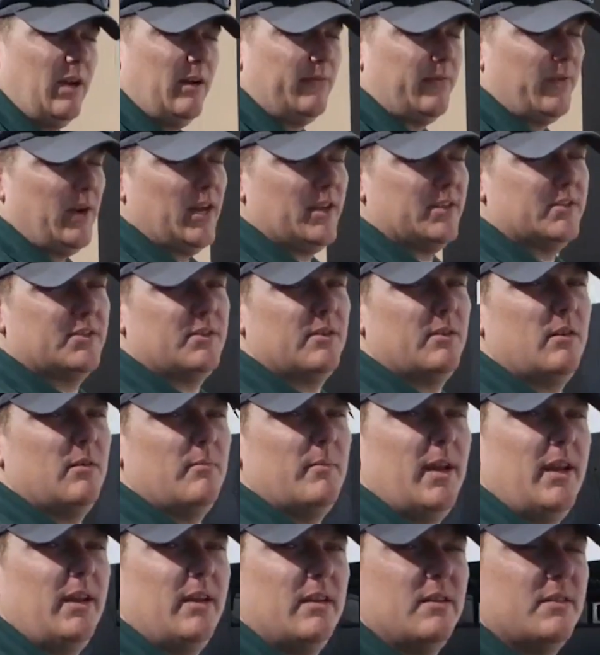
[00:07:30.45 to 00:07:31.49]
Now, for exterior
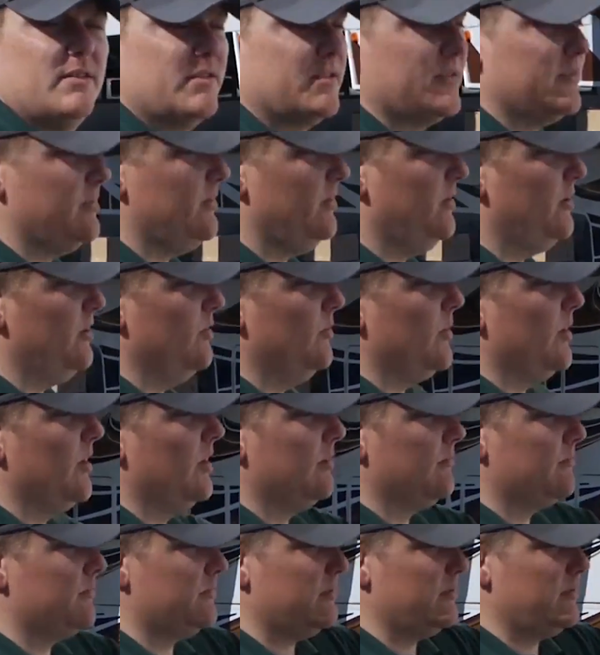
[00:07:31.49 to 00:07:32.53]
maintenance, you do want
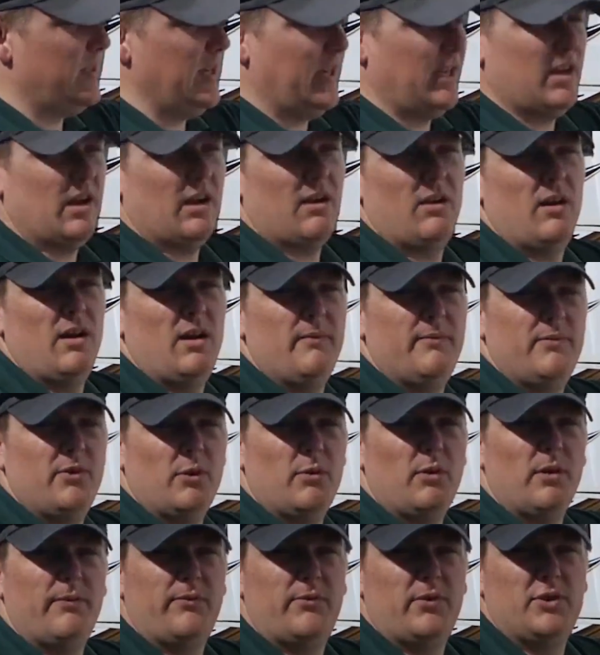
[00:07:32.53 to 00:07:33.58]
to take care of
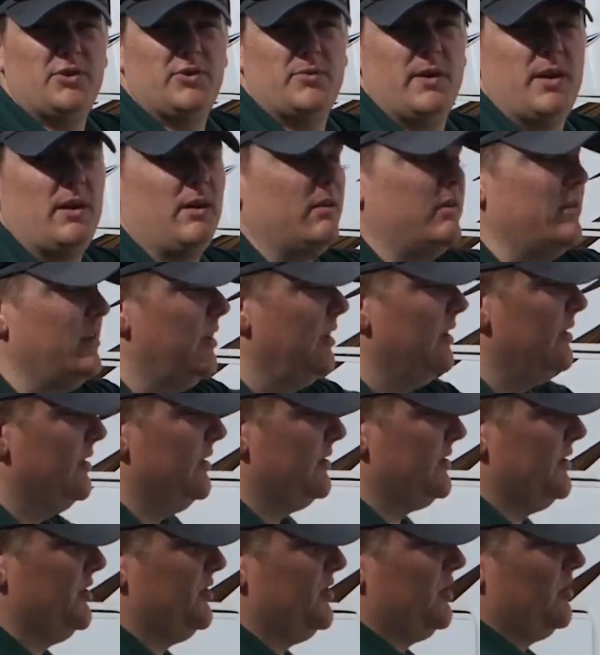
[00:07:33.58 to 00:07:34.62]
your refrigerator.
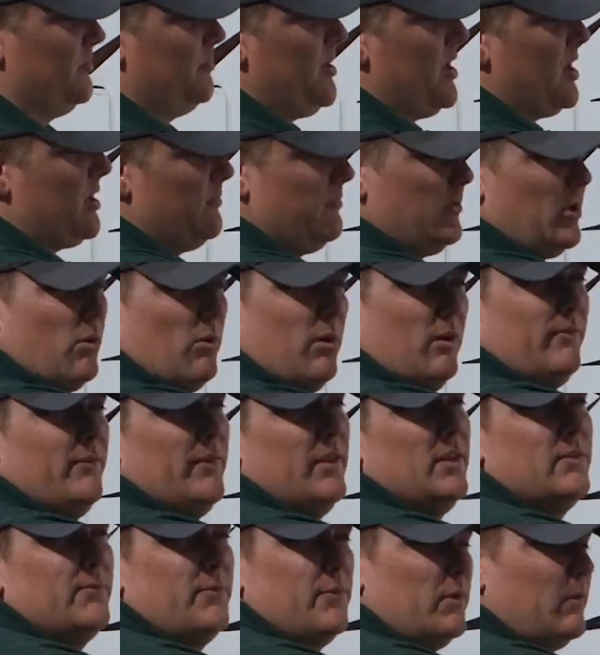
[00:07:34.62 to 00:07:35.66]
This is your bottom lower
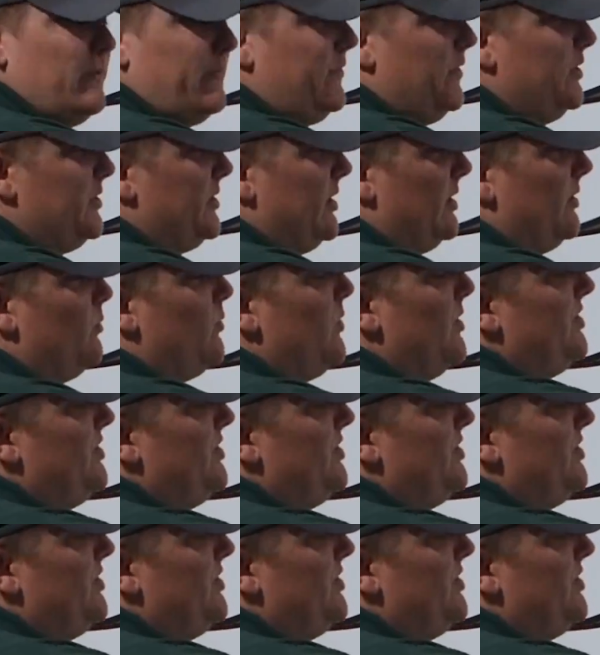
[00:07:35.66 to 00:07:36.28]
vent for the refrigerator.